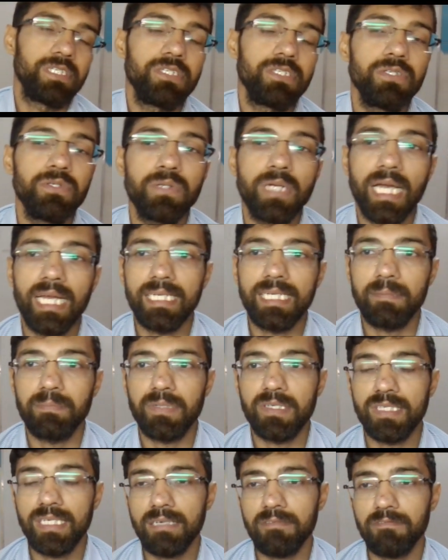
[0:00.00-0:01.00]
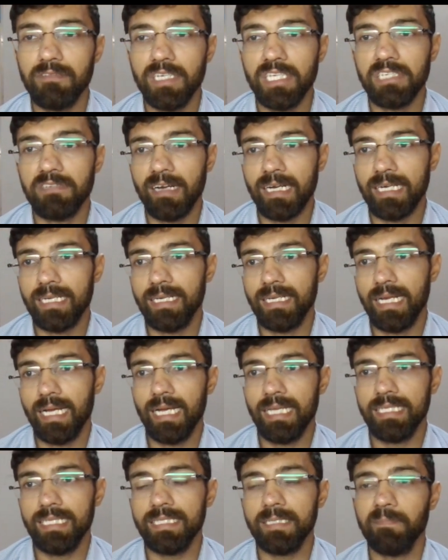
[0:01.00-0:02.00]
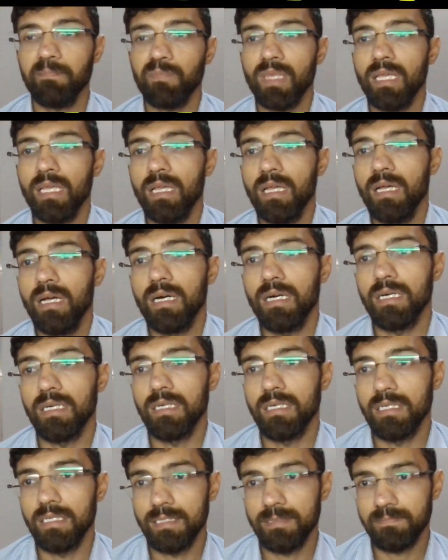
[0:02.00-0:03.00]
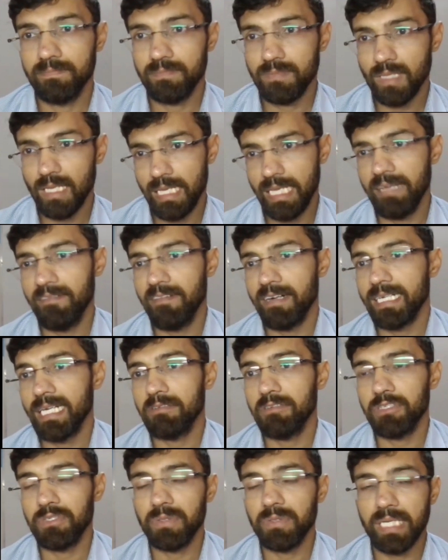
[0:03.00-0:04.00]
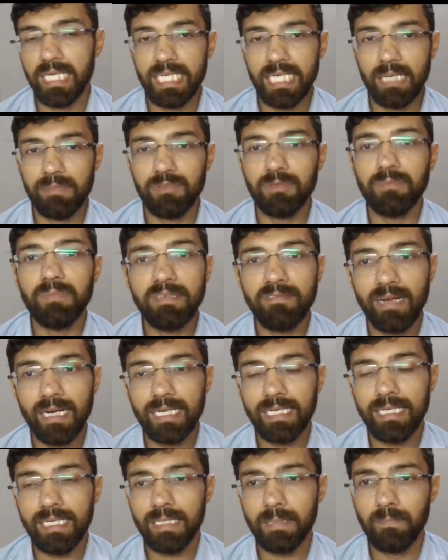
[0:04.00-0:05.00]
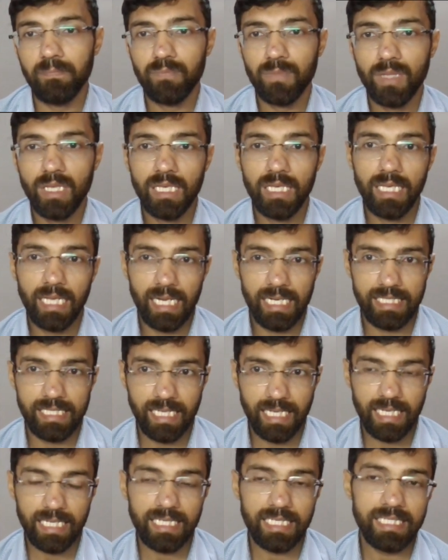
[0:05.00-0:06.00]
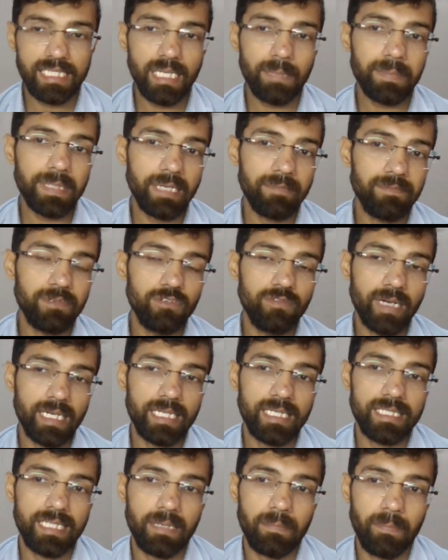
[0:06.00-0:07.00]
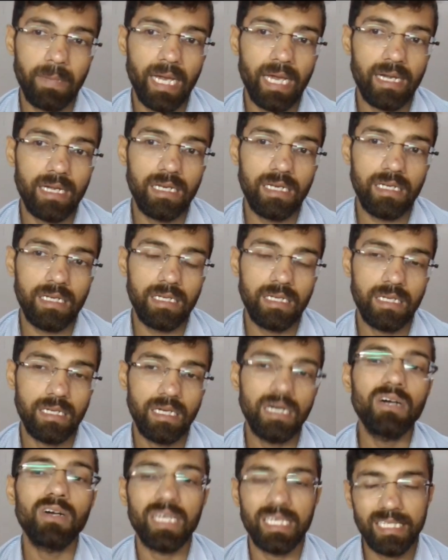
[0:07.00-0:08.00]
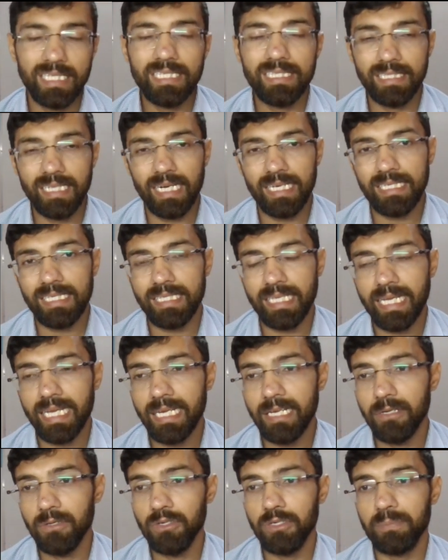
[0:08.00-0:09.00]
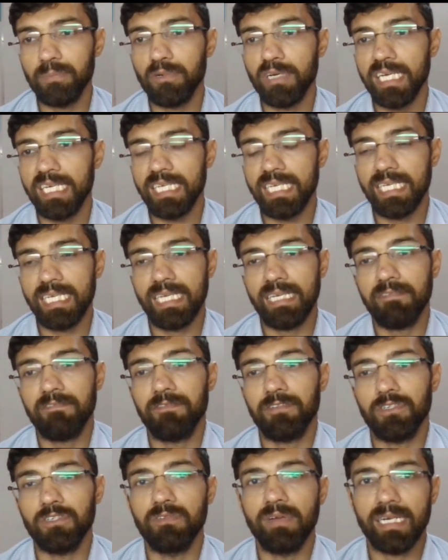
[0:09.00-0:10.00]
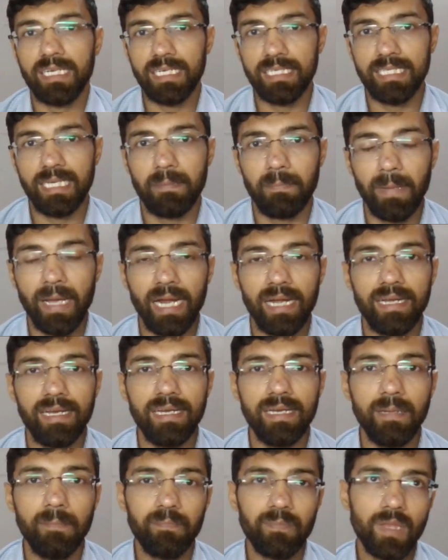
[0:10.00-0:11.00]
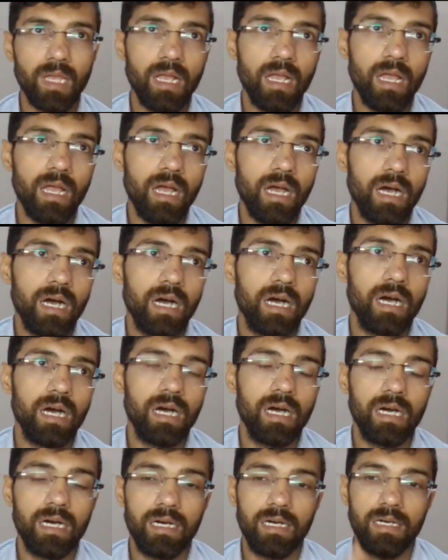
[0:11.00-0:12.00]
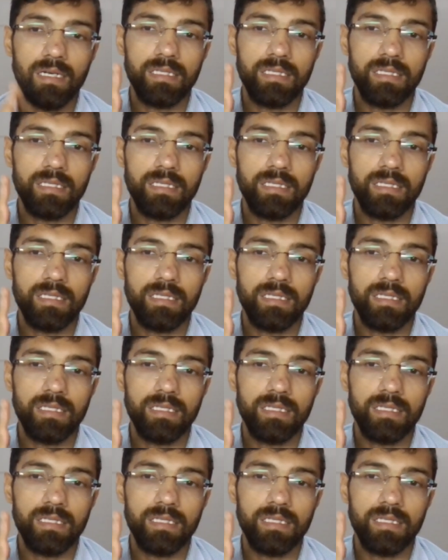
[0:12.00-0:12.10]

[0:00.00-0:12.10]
you can represent first vector as a vector equals to k times b vector. And second concept, if two vectors are parallel, okay, that is the second note point. If two vectors are parallel, uh,